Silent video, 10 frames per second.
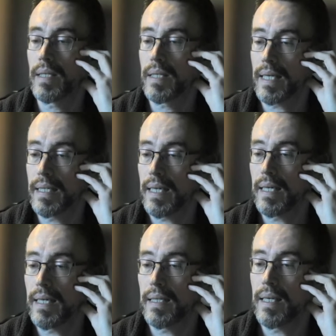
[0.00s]

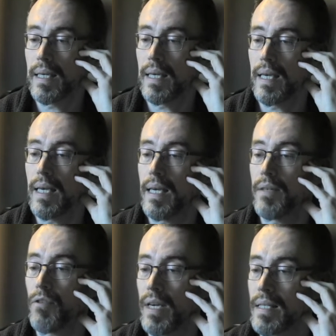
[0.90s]
Ireland and the
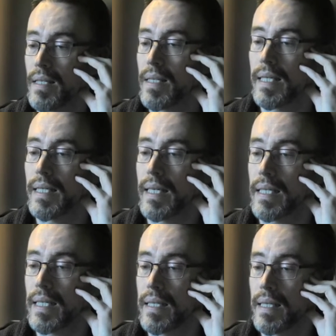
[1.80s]
UK at the moment
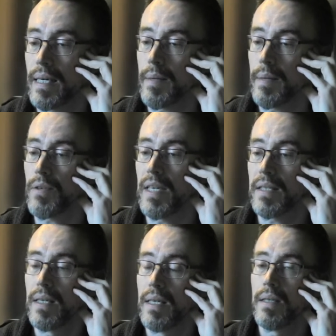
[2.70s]
that are
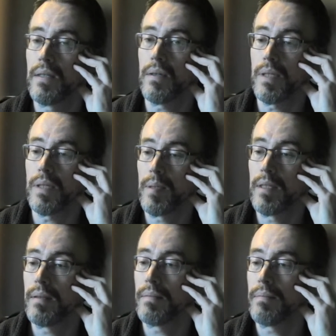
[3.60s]
doing psychedelic
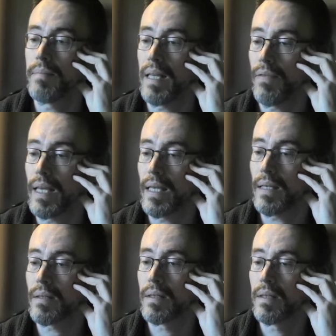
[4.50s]

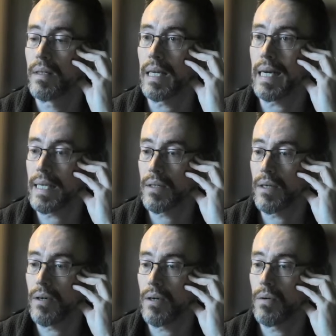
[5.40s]
trials and
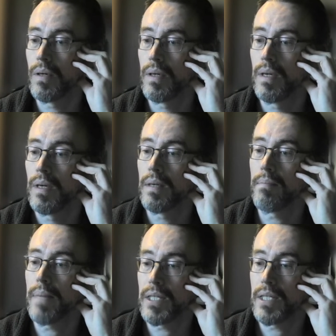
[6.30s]
psychedelic-assisted therapy trials.
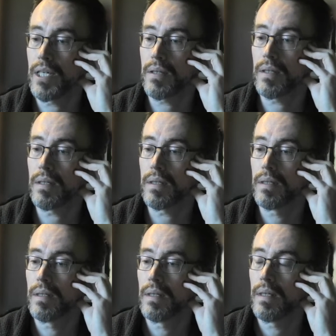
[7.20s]
Dublin,
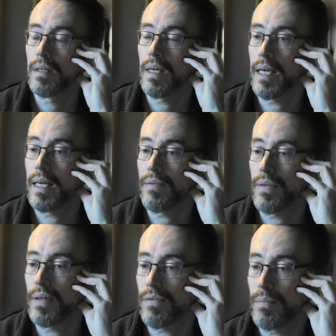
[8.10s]
Belfast,
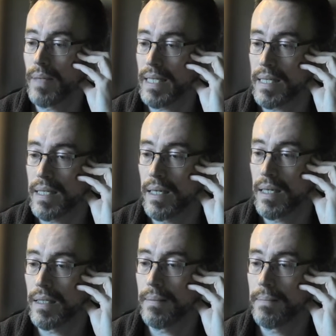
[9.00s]

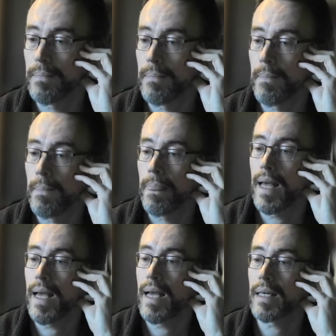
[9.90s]
Glasgow,
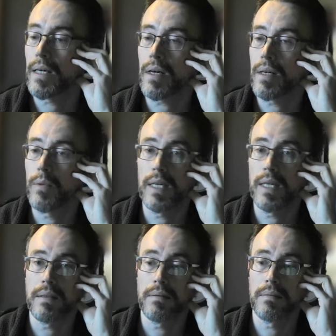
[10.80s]
Manchester,
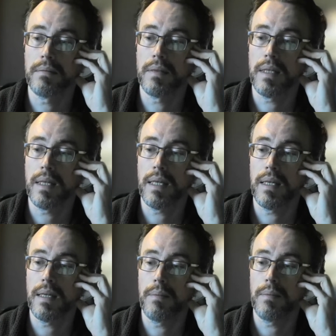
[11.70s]
and a few
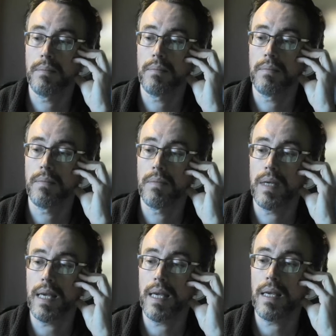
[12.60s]
different places in London.
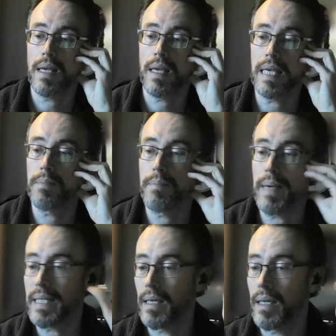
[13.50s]

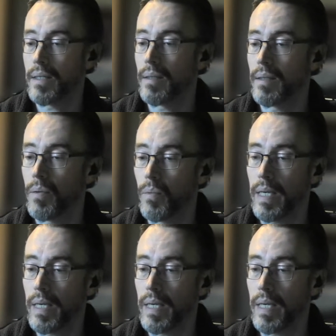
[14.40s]
Clerkenwell